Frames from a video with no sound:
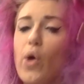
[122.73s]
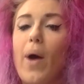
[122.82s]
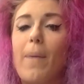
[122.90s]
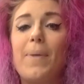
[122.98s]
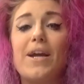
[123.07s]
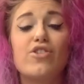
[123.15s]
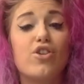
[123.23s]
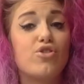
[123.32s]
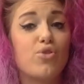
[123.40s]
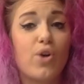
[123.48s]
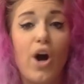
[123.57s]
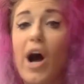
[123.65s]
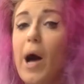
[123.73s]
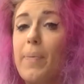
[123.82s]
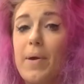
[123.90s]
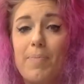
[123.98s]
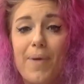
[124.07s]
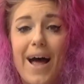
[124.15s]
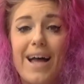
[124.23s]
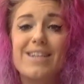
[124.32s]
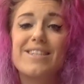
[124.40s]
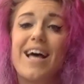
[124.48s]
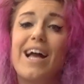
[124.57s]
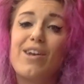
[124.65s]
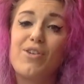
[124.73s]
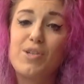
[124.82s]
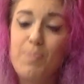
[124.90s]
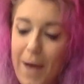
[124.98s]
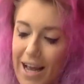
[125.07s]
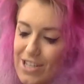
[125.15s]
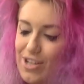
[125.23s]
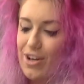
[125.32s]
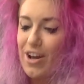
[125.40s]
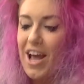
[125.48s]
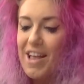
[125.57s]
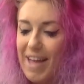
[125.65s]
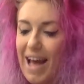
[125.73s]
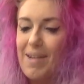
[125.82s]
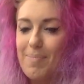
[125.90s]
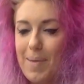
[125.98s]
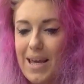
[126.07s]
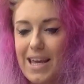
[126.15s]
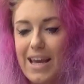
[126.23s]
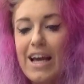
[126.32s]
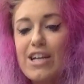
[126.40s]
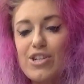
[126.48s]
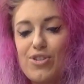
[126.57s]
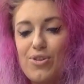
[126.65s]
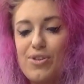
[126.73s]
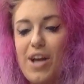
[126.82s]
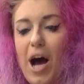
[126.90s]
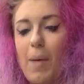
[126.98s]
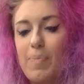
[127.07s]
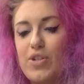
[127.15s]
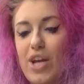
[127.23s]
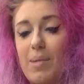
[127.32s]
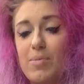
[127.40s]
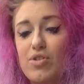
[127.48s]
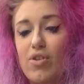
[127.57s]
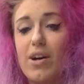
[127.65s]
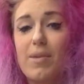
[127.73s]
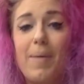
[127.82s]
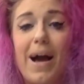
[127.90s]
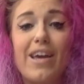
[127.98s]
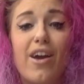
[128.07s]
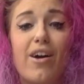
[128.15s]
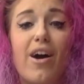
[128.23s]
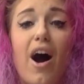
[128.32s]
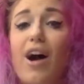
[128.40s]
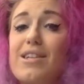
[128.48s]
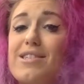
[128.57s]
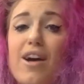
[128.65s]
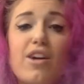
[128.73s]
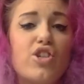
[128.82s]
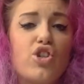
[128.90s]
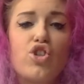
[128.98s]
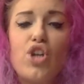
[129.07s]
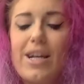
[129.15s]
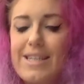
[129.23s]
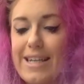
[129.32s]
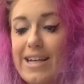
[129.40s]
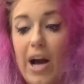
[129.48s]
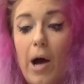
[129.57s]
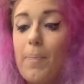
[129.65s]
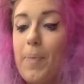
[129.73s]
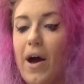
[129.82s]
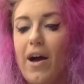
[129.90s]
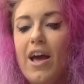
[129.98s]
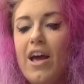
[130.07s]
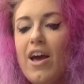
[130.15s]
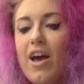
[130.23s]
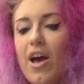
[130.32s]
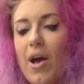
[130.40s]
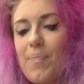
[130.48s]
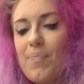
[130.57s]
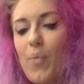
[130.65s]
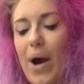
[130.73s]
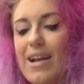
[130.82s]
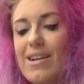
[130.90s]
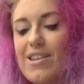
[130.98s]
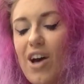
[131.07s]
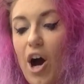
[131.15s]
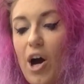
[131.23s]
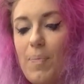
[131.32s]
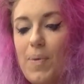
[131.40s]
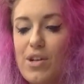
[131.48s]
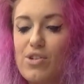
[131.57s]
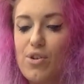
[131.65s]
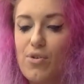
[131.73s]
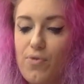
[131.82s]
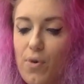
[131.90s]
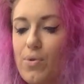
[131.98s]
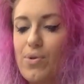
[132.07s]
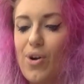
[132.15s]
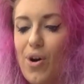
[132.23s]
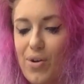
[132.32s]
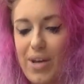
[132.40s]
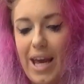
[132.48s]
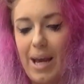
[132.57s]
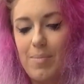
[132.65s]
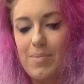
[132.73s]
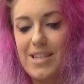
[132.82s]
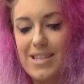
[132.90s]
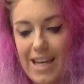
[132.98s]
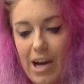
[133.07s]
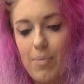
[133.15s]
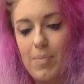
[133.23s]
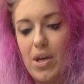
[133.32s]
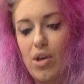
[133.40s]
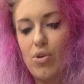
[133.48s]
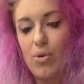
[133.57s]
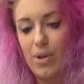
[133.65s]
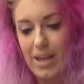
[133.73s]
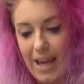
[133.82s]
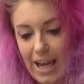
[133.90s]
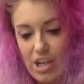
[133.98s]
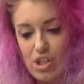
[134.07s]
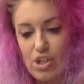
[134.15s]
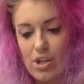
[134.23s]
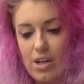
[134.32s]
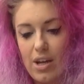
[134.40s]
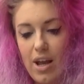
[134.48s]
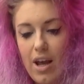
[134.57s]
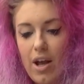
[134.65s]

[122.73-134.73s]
you? I pictured you caught up in plans that looked better than me. Stood up, shame struck, my young heart started shutting up. But when the Harbinger phone call came to tell me your location,